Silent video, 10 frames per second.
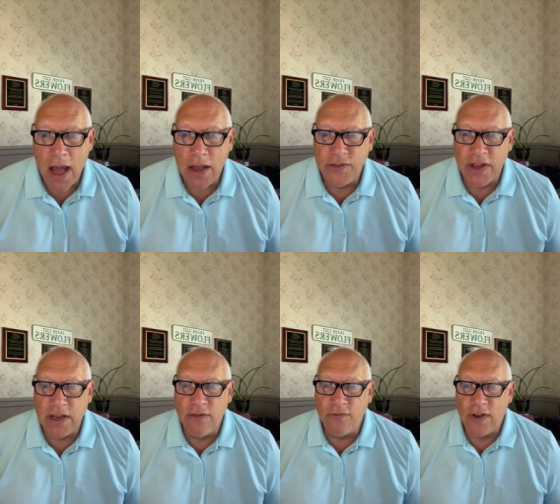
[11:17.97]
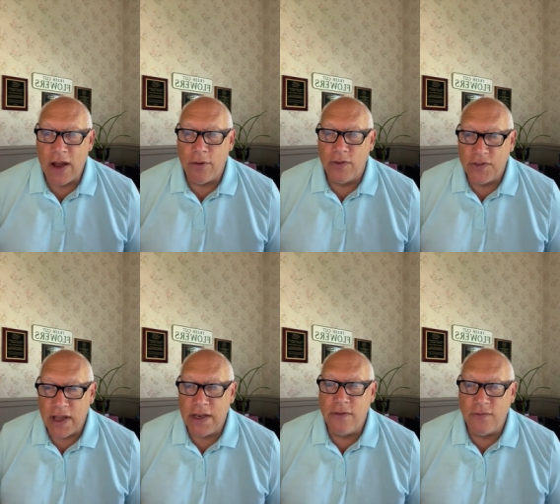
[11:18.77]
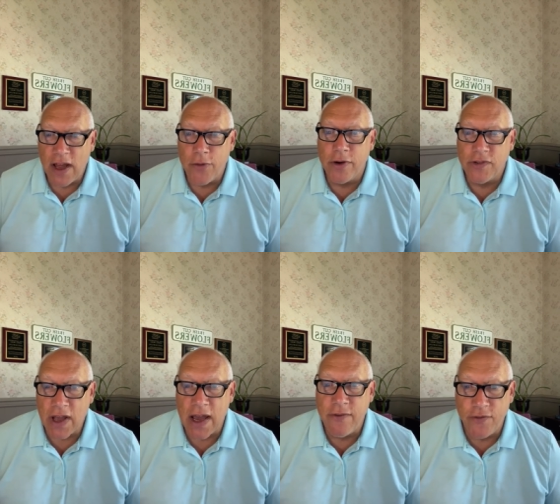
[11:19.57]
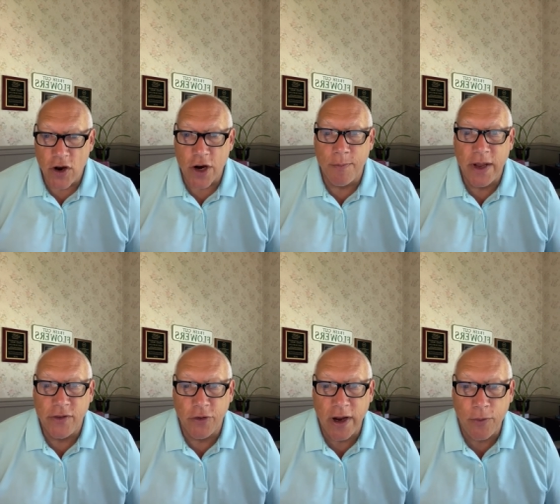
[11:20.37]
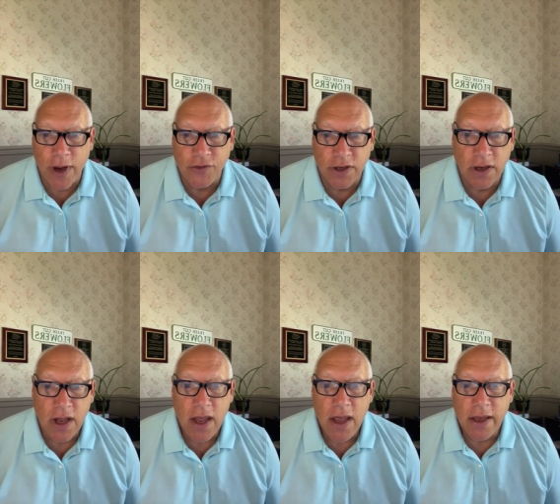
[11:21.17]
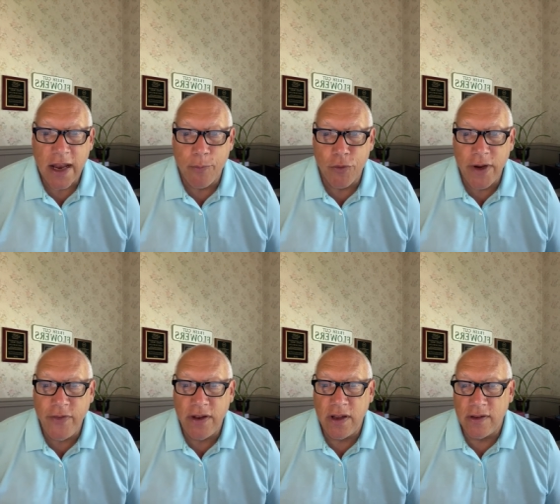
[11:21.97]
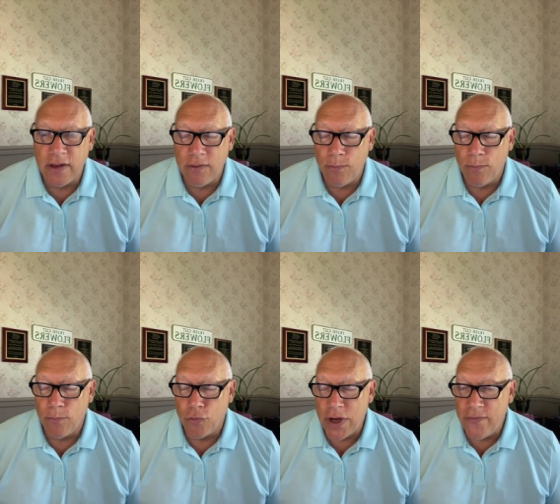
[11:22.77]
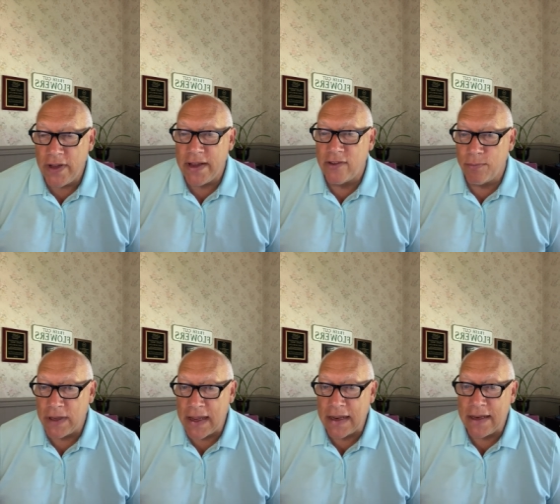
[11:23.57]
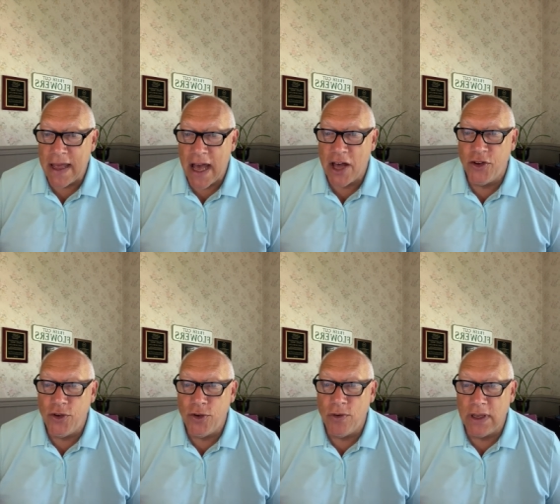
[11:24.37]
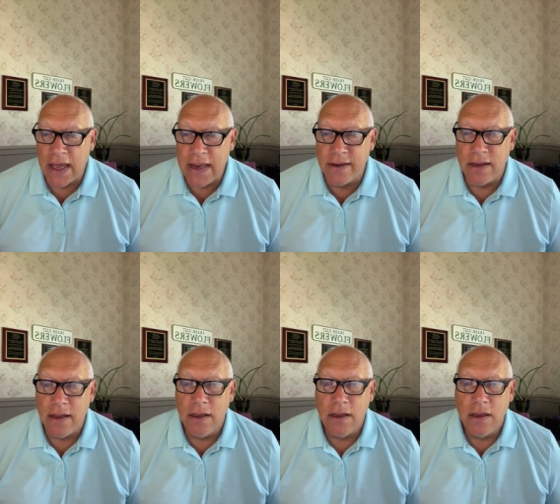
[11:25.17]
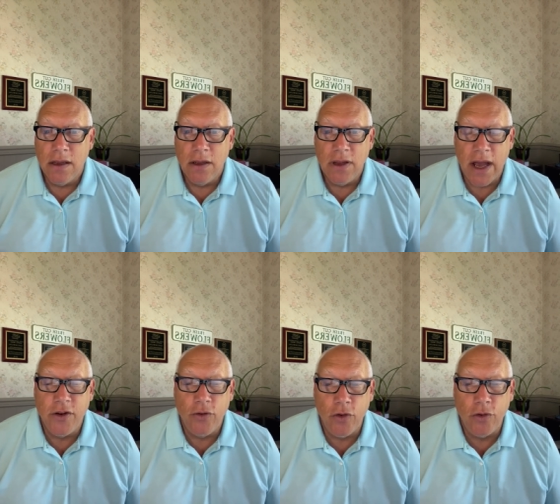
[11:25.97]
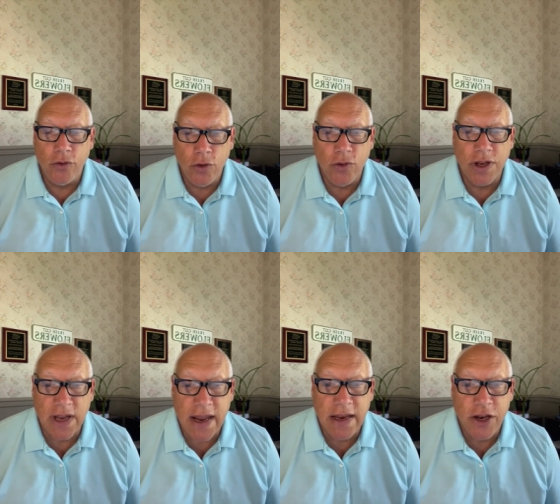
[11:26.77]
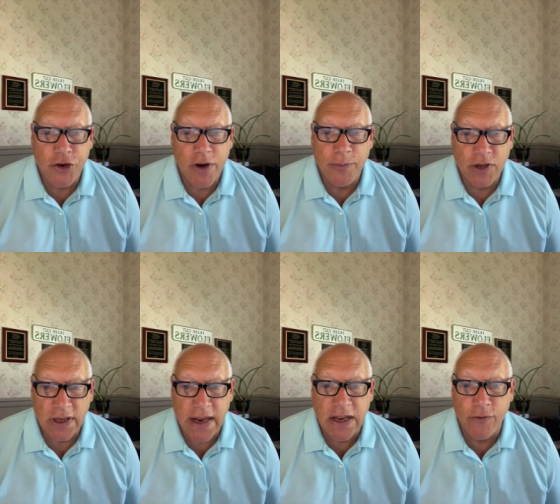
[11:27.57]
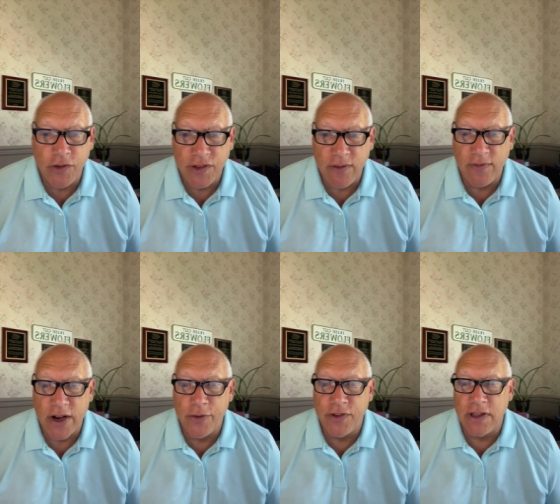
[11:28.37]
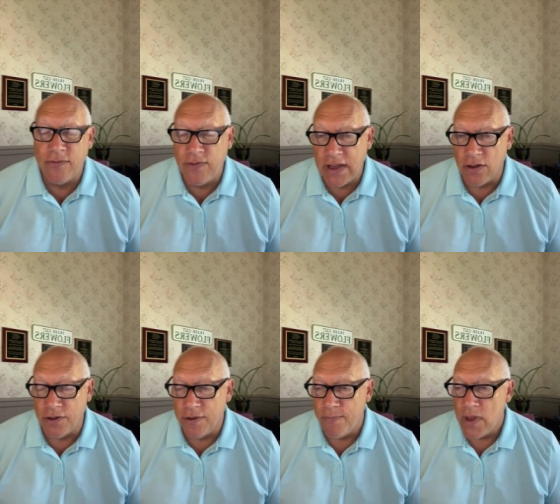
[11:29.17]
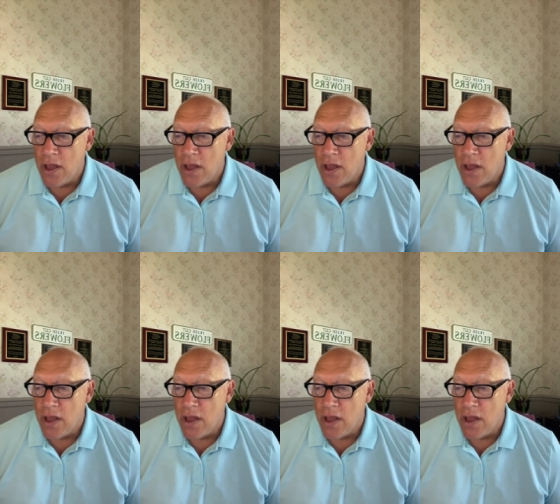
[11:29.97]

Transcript: Ah, Sunflower, Sunflower Sky Farm has a great question. Can I briefly to, briefly explain how do you light how do you do the night interruption lighting for sunflowers in the field?